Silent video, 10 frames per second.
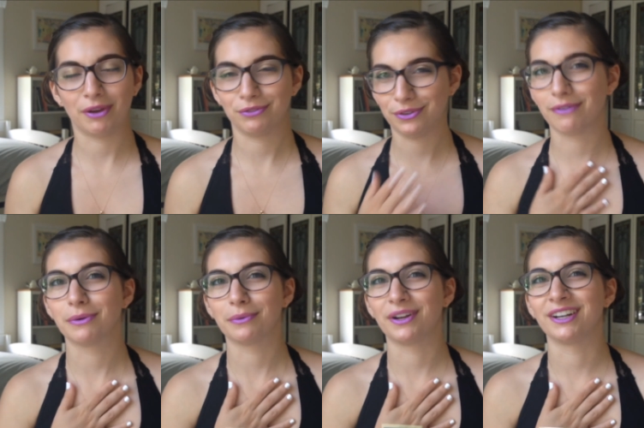my
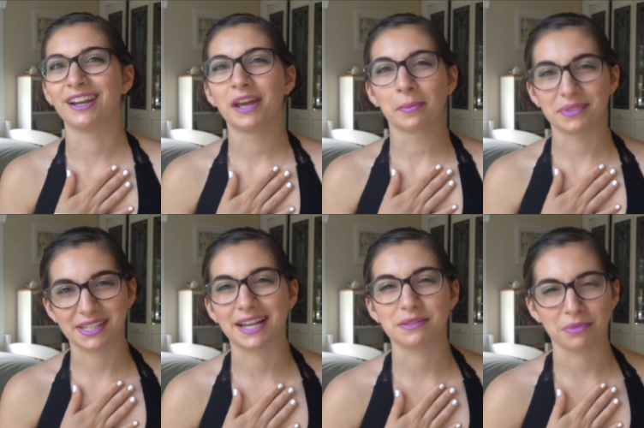favorite one
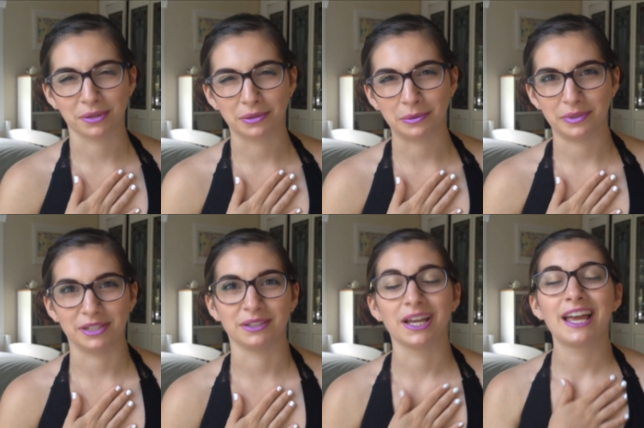besides my little
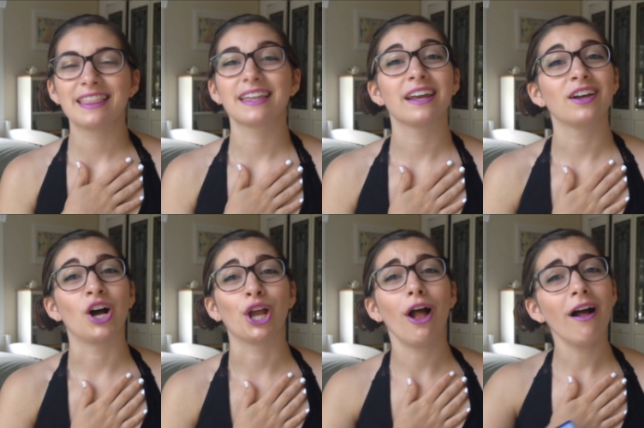Weedle, that I
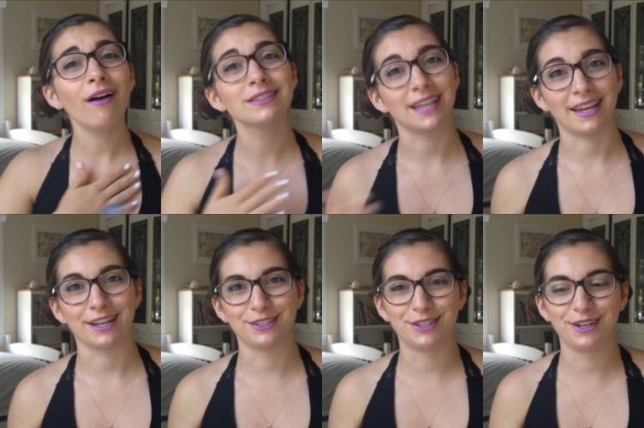got all day
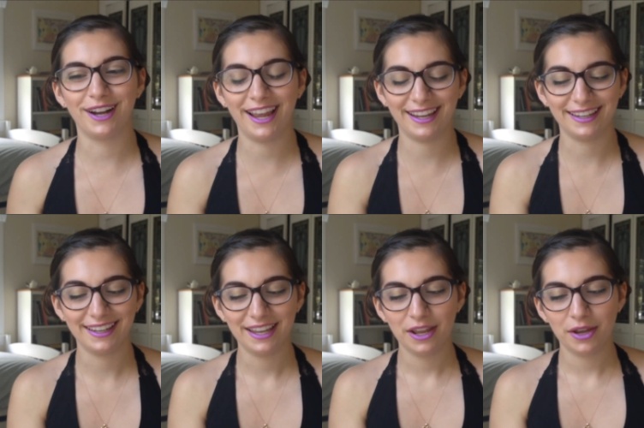yesterday
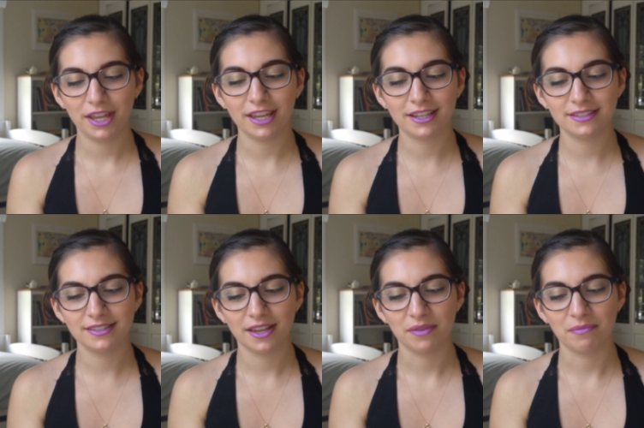is
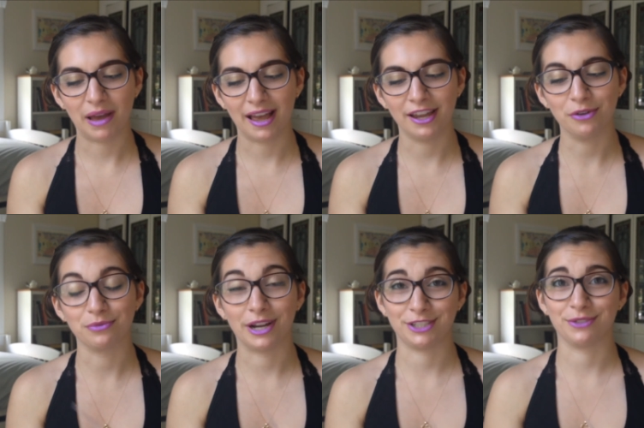my
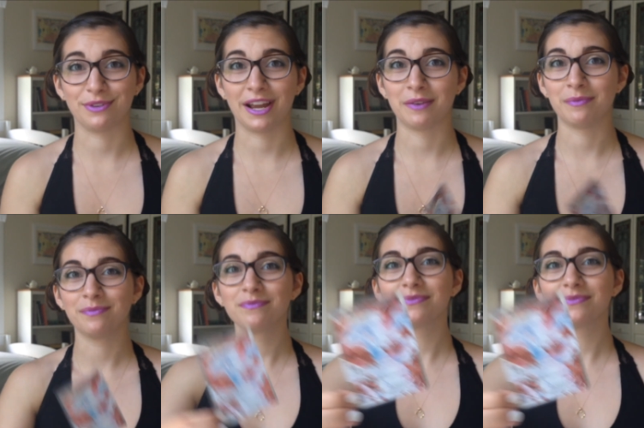Reshiram.